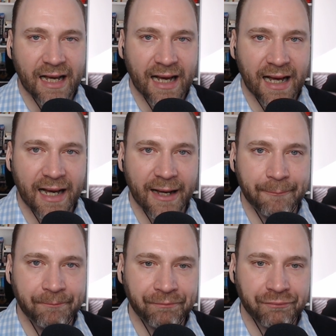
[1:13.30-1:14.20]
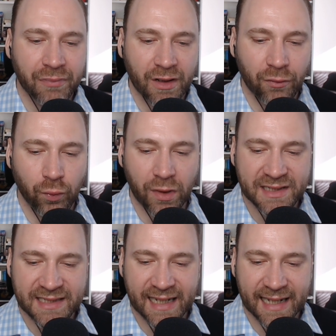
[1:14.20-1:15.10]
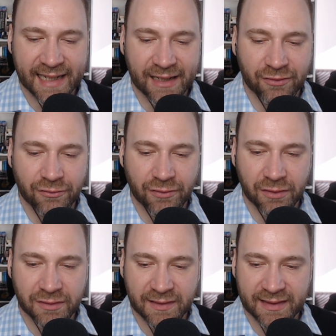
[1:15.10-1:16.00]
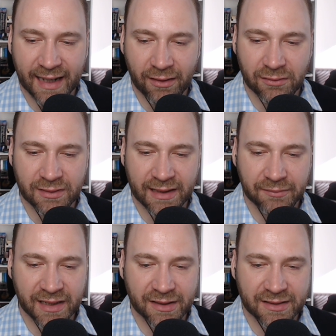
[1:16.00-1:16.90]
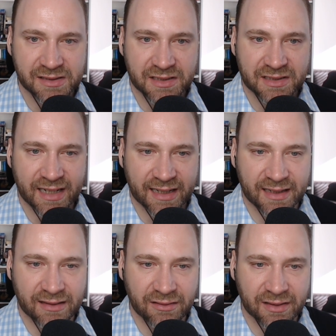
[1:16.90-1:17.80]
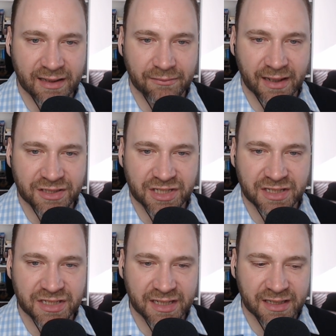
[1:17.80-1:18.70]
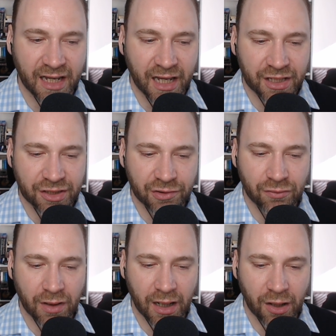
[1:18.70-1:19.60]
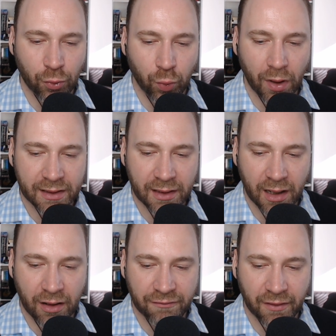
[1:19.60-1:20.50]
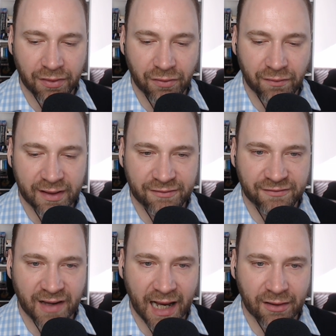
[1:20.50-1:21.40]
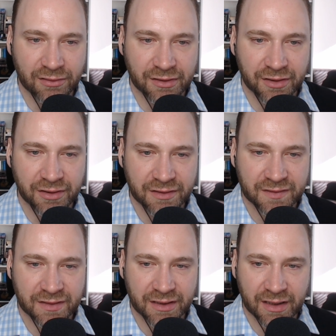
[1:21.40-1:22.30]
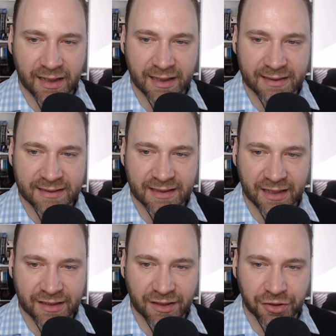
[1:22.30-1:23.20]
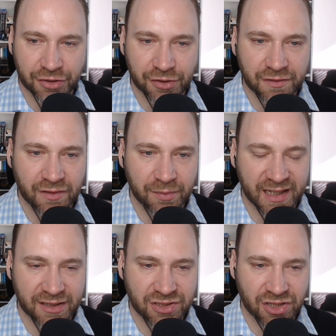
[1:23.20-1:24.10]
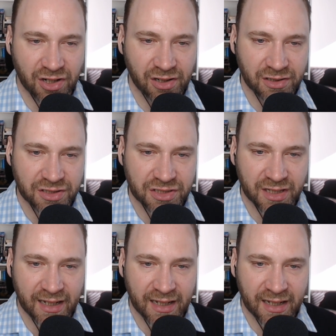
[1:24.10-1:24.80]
What I wrote down, let me take a look in my cheat sheet. You are one of 3 founders, and you used to be in charge